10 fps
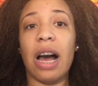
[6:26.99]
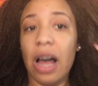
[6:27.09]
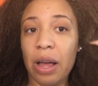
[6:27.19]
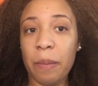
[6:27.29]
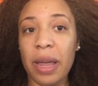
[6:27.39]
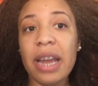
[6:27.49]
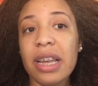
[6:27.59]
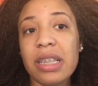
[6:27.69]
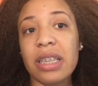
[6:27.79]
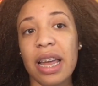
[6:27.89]
Um, it
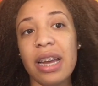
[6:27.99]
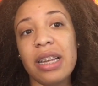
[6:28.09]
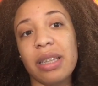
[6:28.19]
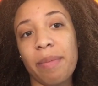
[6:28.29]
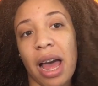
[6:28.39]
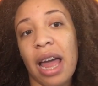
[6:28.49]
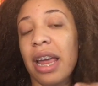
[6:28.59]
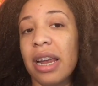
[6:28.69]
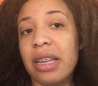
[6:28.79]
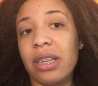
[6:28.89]
is it is a buy.
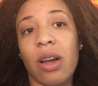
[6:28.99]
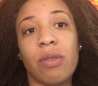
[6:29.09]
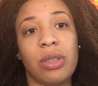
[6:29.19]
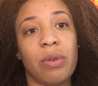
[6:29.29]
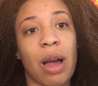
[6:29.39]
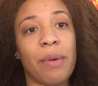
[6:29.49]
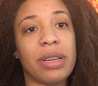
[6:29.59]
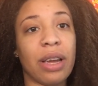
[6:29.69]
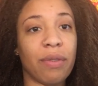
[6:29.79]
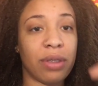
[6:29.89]
It is a go-to. I would
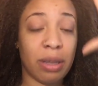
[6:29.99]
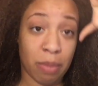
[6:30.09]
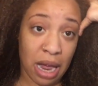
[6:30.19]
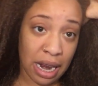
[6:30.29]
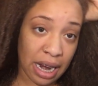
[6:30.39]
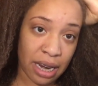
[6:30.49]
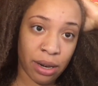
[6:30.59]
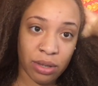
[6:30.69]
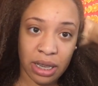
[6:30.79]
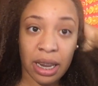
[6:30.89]
definitely buy it and
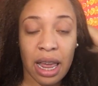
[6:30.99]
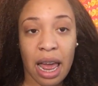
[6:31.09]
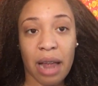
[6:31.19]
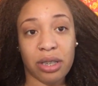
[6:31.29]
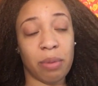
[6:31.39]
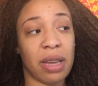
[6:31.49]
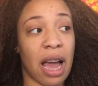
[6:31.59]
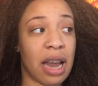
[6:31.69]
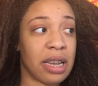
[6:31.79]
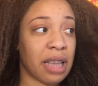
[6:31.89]
use it. To be
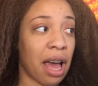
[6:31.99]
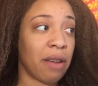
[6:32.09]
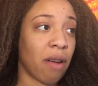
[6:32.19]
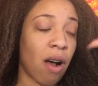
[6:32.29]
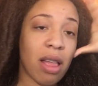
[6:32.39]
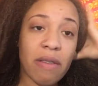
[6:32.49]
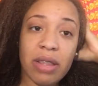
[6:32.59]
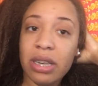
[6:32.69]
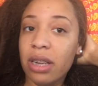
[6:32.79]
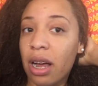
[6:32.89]
honest, out of all of
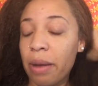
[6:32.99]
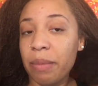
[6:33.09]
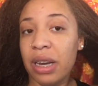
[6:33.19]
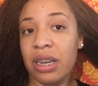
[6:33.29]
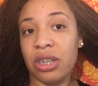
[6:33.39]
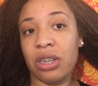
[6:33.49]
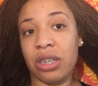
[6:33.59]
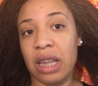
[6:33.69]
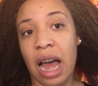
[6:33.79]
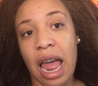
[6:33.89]
the um,
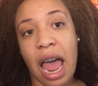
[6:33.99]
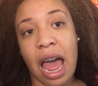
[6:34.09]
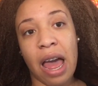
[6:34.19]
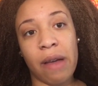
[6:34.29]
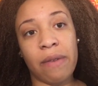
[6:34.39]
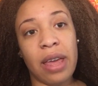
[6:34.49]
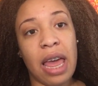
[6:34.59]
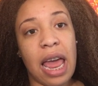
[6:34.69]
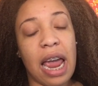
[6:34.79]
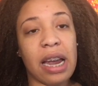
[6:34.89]
conditioners that I have,
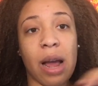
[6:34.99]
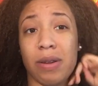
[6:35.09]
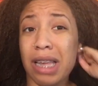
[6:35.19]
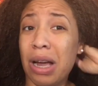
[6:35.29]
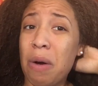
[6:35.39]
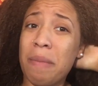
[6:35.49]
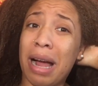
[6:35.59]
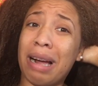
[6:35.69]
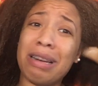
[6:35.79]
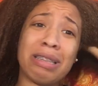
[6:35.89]
and I was like, oh my
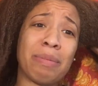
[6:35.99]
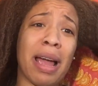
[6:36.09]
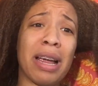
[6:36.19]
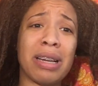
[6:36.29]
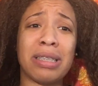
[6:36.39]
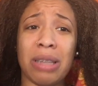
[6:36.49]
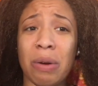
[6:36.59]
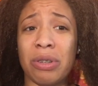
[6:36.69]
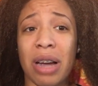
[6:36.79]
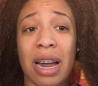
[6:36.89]
goodness, my hair is
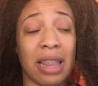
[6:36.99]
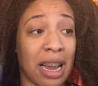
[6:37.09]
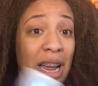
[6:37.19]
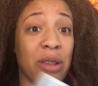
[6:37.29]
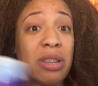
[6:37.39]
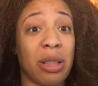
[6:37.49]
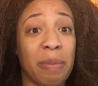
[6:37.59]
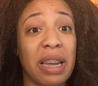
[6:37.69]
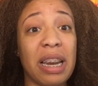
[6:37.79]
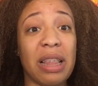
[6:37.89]
so dry, like how you saw at
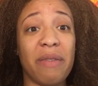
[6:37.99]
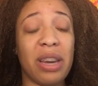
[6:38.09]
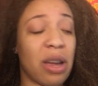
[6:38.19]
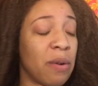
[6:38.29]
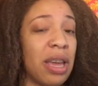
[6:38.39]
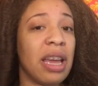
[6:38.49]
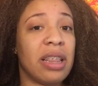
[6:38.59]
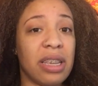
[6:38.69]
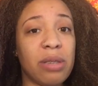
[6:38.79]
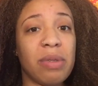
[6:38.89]
the beginning of the video,
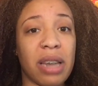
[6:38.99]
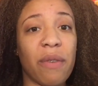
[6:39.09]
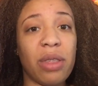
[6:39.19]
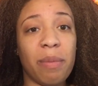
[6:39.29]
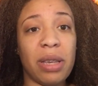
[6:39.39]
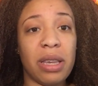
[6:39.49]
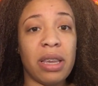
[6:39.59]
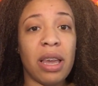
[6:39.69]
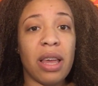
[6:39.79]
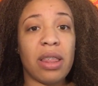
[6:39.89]
this would definitely
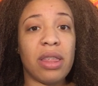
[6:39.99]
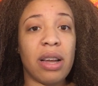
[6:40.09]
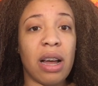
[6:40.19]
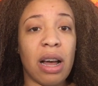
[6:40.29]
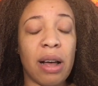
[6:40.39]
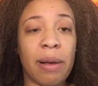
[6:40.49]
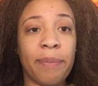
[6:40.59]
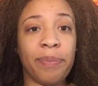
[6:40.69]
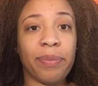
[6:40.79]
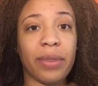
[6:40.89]
be the
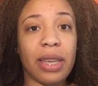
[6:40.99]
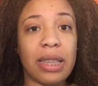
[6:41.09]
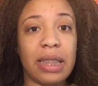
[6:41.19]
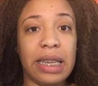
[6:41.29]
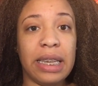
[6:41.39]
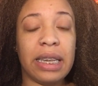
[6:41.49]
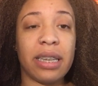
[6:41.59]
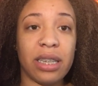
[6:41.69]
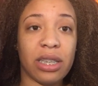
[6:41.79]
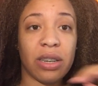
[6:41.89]
um, the
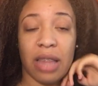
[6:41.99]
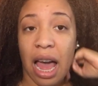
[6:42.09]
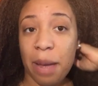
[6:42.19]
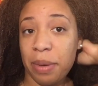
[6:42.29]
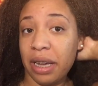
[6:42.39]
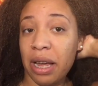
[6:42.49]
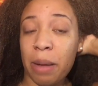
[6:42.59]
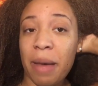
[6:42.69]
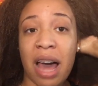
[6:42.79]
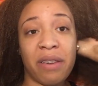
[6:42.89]
conditioner that I pick
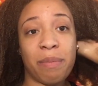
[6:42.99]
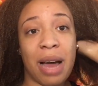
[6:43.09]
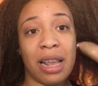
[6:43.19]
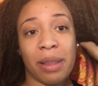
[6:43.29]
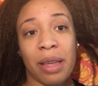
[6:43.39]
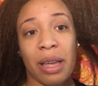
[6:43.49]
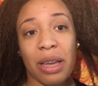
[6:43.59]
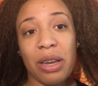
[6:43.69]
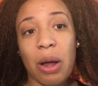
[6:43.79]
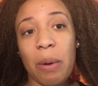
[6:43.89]
up out of my,
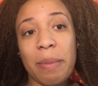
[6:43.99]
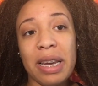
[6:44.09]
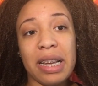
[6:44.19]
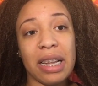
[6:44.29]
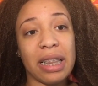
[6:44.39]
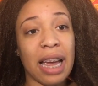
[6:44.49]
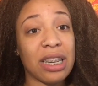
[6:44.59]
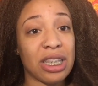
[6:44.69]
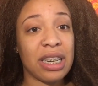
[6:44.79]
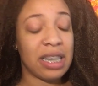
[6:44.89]
you know, mini
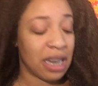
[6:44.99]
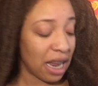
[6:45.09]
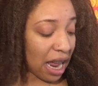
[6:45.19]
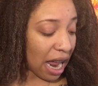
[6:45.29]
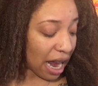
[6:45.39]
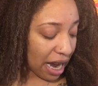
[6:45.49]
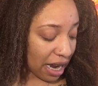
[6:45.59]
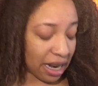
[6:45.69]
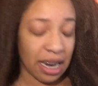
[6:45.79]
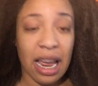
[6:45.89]
collection.
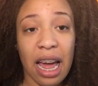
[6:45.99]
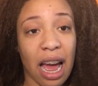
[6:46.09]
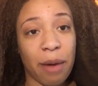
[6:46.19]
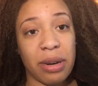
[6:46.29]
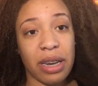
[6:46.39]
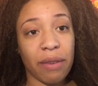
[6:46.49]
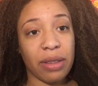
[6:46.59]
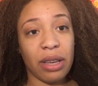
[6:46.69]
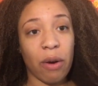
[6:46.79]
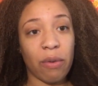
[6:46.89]
And yeah, I would
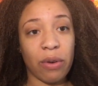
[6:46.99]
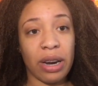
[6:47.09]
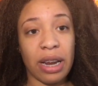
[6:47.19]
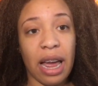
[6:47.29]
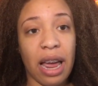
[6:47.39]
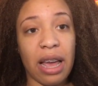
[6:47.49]
definitely go for it.